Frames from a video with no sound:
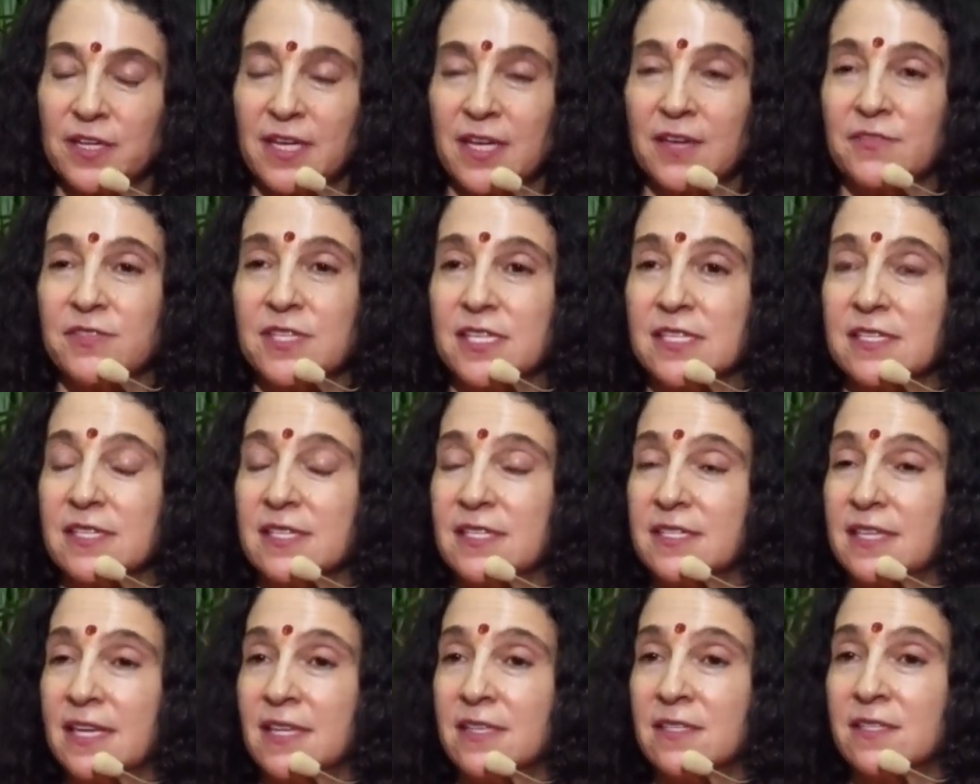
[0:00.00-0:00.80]
It gives us
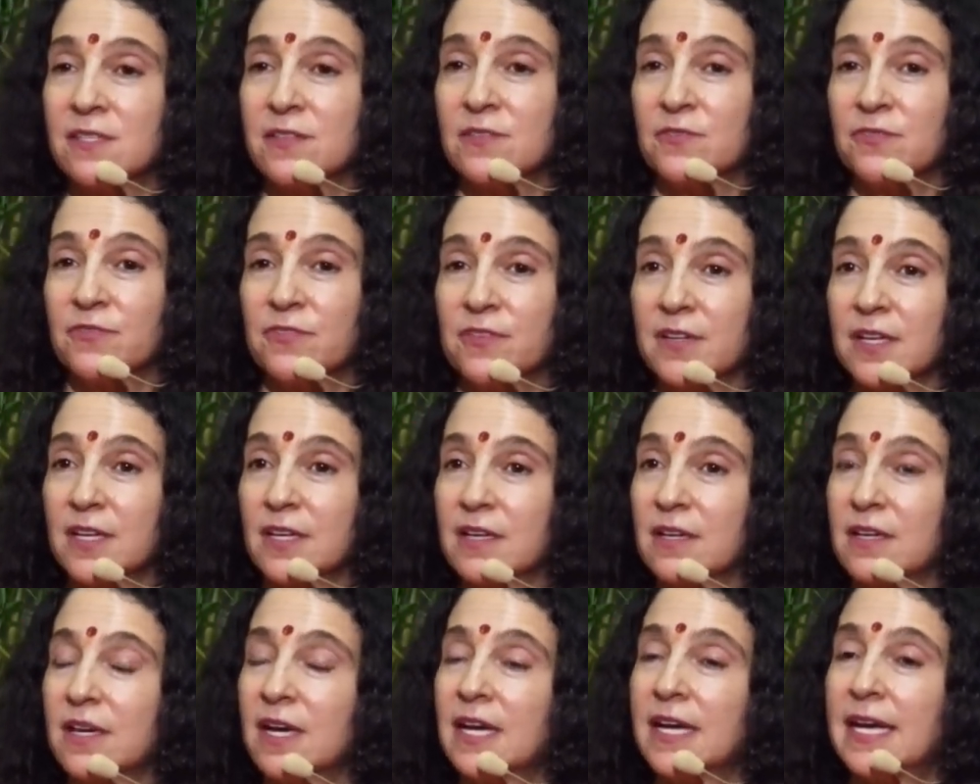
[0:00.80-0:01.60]
a sense of
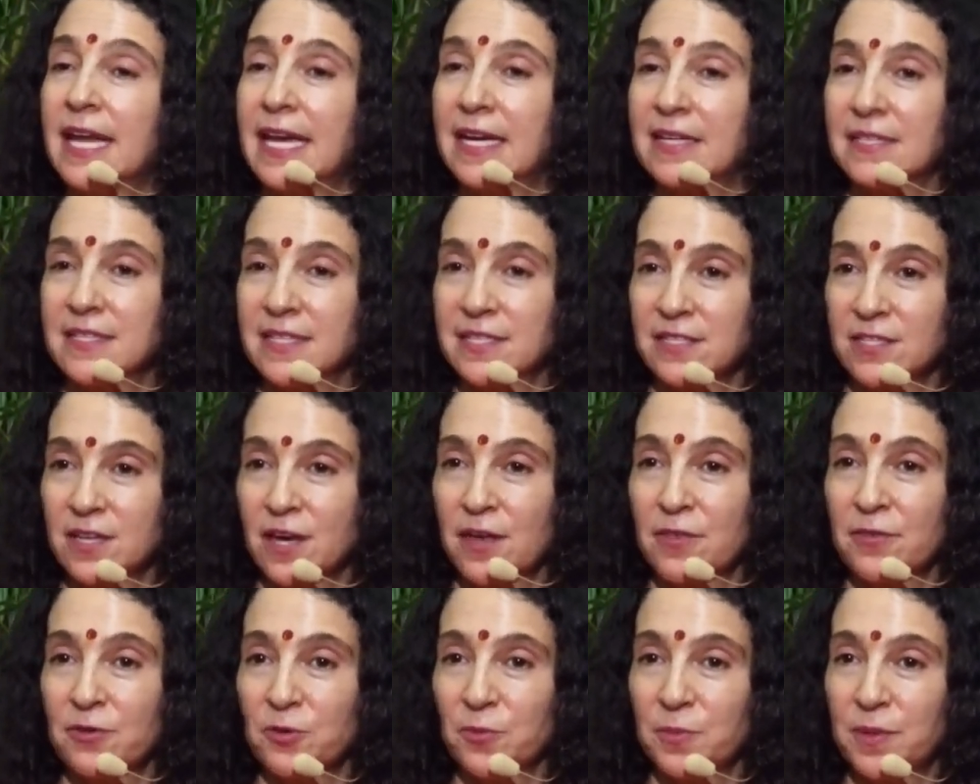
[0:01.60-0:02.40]
connecting
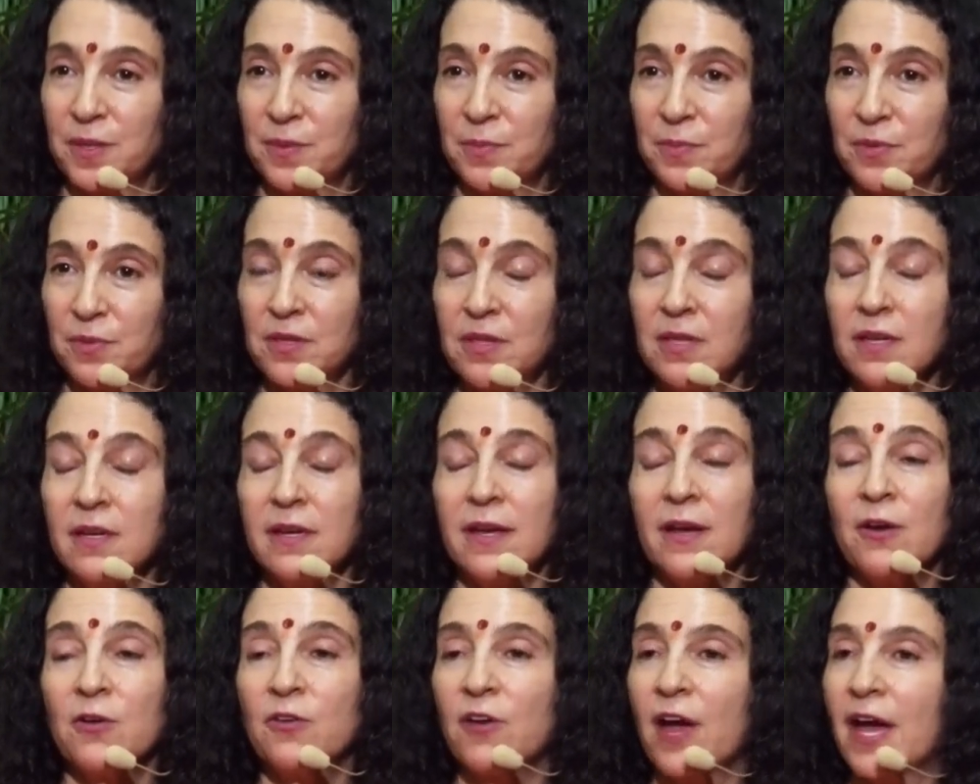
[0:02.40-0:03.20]
to other people.
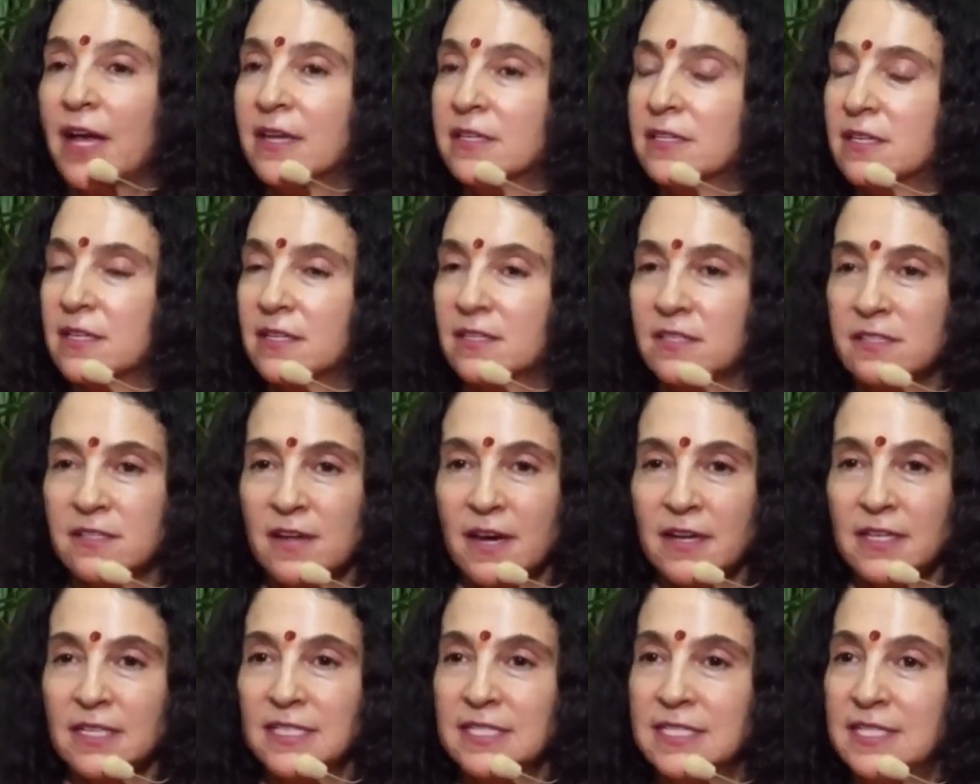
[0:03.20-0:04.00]
Now, granted, it's
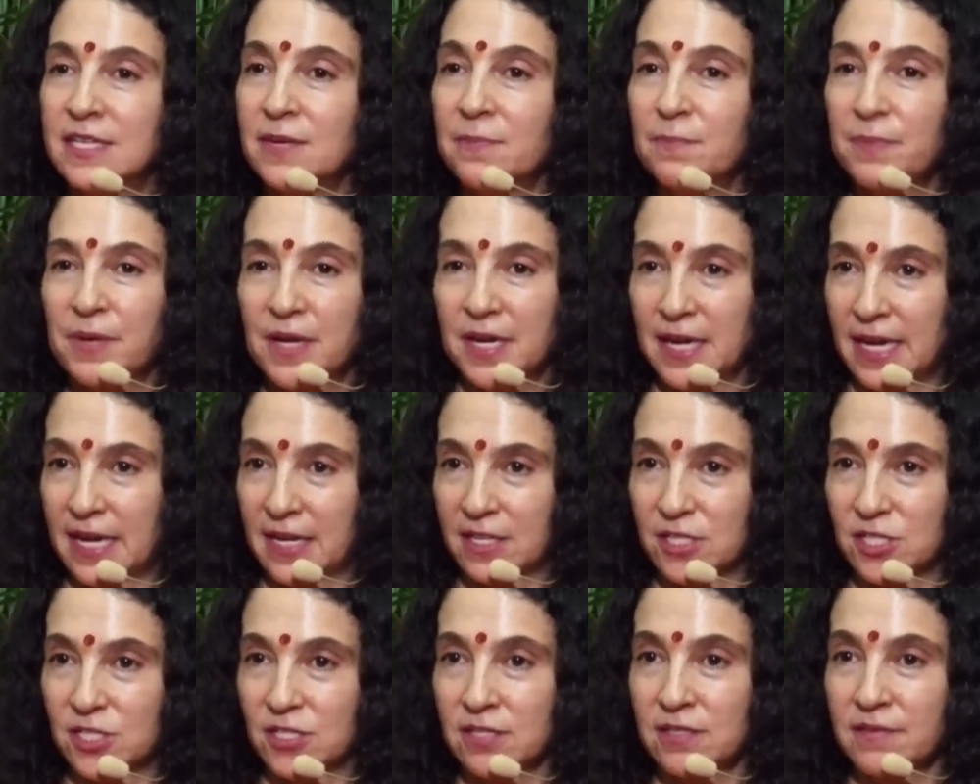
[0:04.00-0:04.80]
not a deep
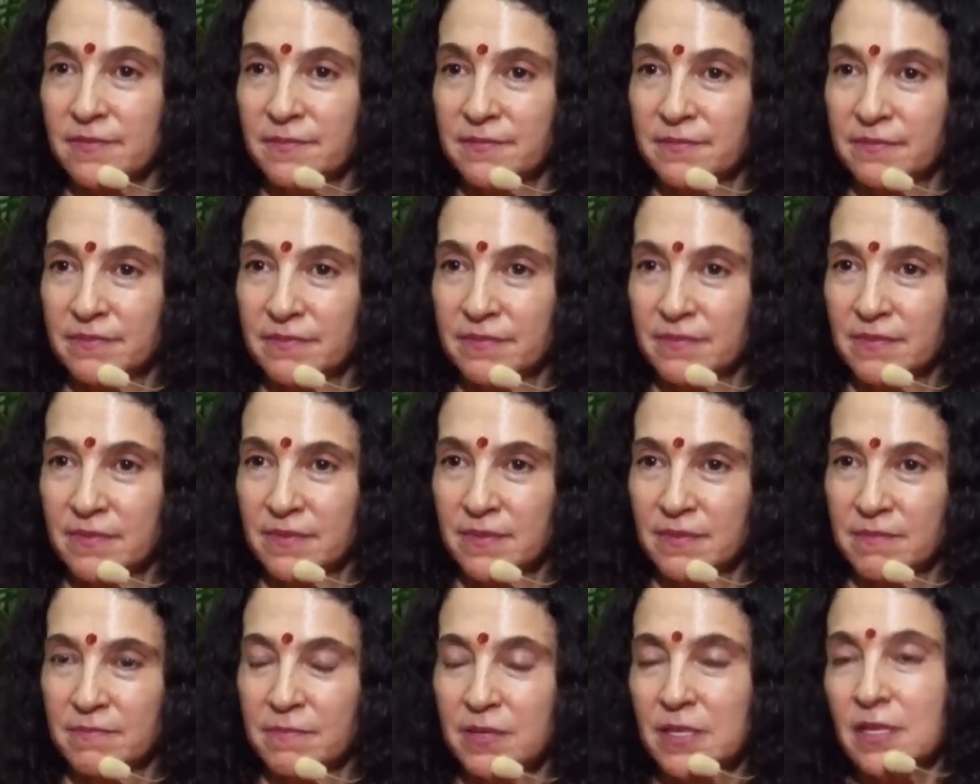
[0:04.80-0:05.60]
connection,
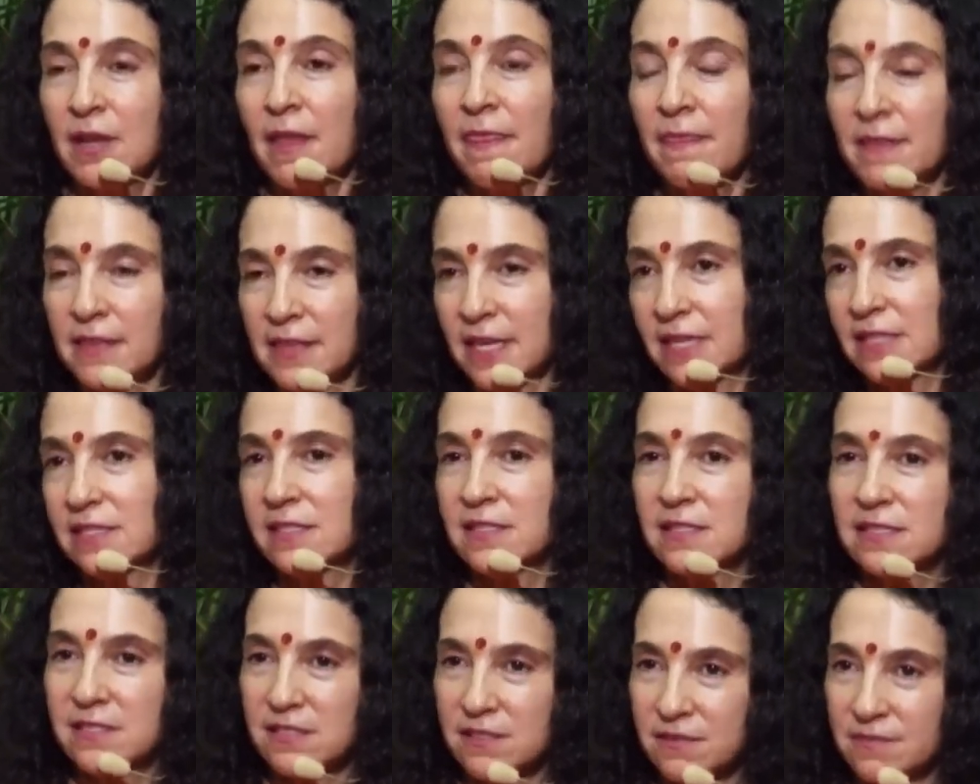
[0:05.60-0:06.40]
but
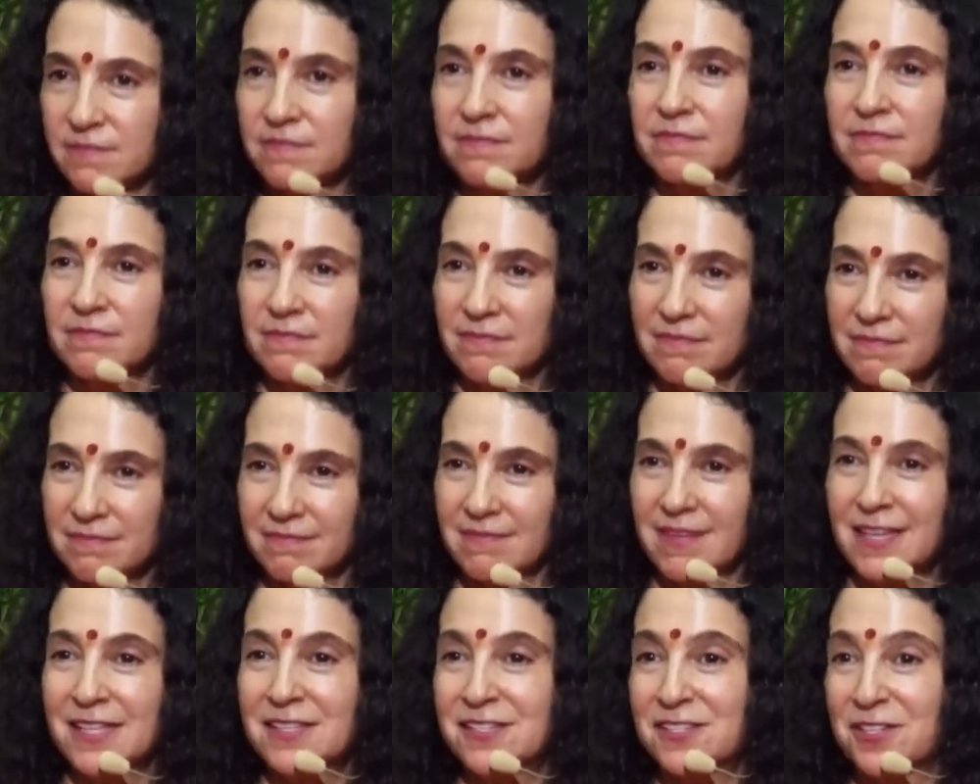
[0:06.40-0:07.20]
nonetheless, it's
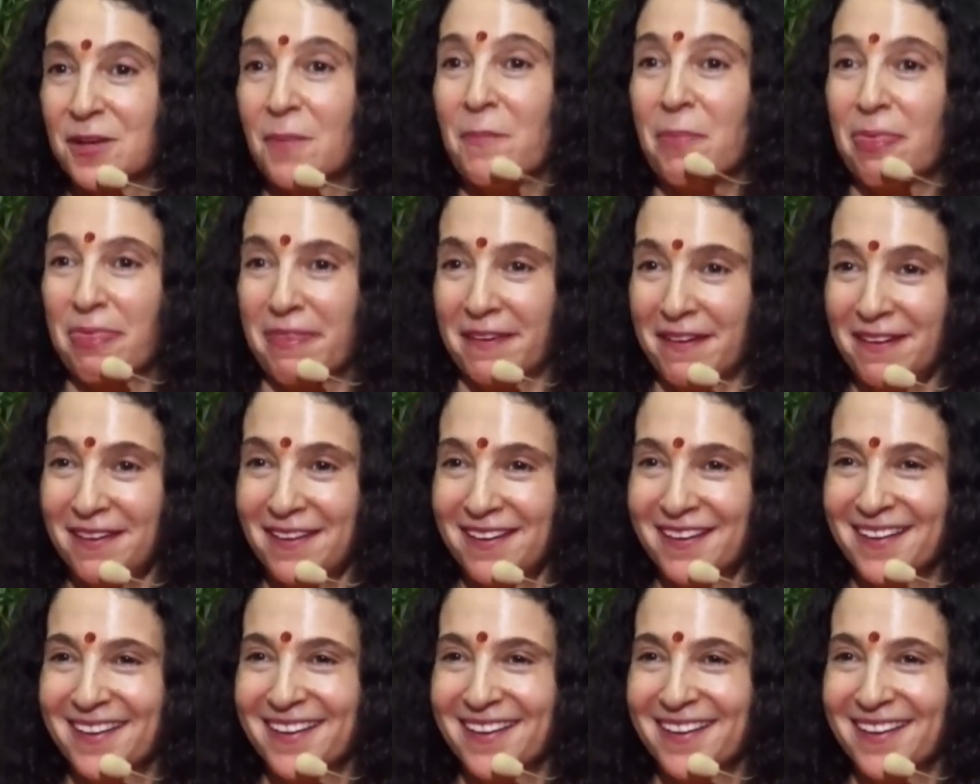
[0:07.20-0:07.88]
something.